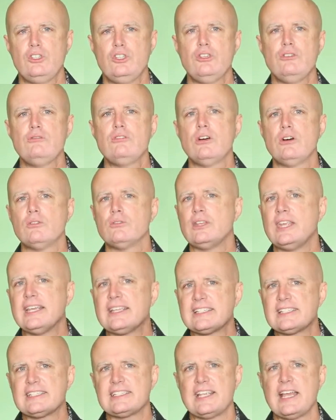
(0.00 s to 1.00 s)
you don't
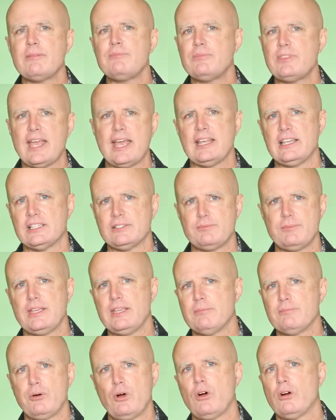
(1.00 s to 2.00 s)
accept that as
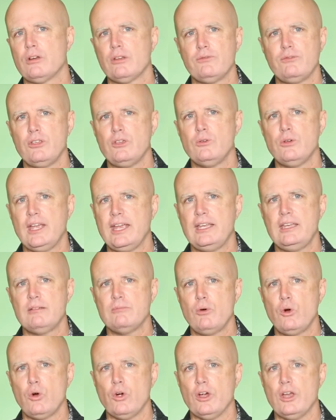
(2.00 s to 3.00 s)
being part of you
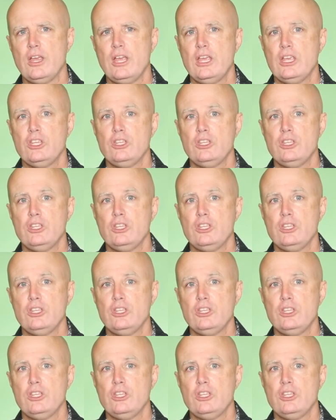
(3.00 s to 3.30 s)
anymore.